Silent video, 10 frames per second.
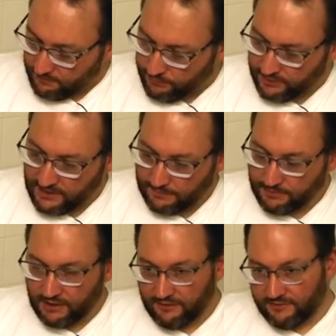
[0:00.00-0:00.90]
Put a
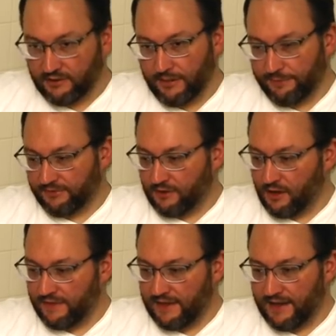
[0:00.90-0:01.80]
couple of clips
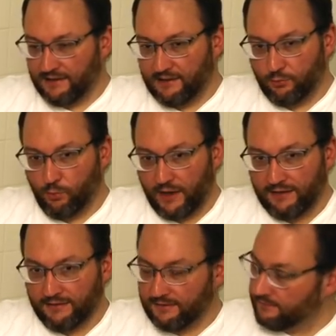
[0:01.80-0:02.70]
on the end as
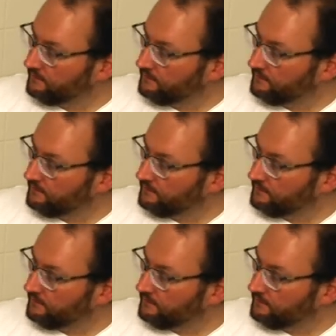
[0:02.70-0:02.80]
weights.